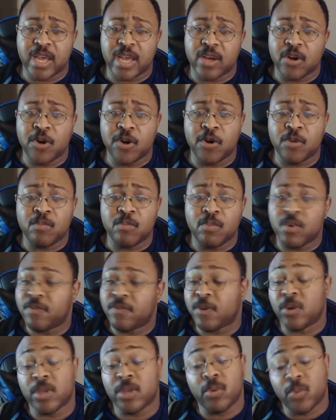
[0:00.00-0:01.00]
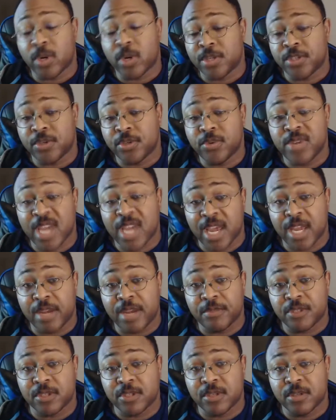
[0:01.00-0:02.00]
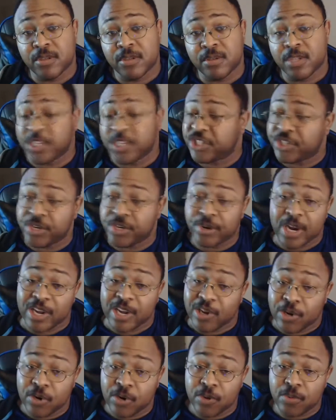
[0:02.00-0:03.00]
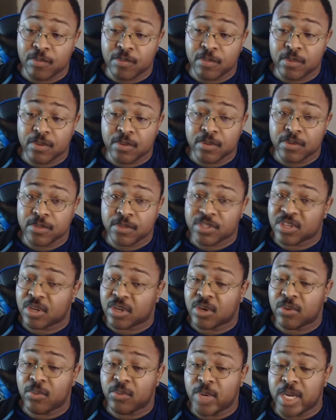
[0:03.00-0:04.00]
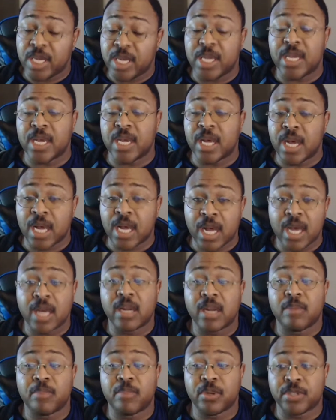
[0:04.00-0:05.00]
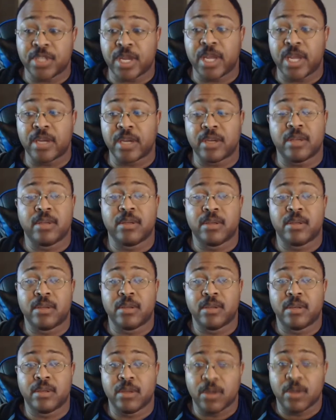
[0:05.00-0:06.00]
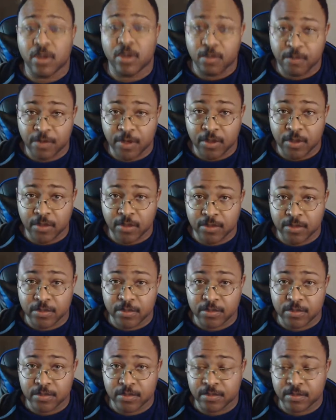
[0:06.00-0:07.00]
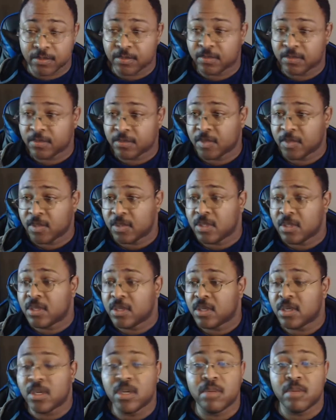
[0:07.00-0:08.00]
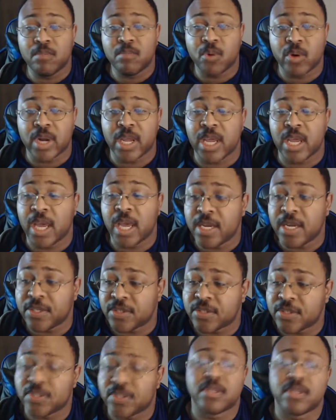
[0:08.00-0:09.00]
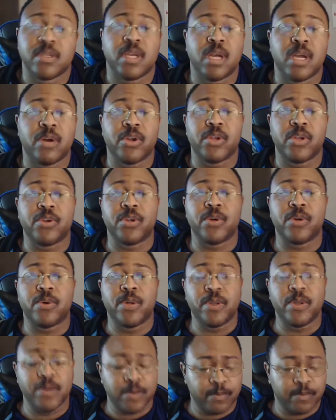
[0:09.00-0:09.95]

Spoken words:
home. We've only won 2 games this year at home. So we gotta protect home field. Good morning, Ace. How are you doing?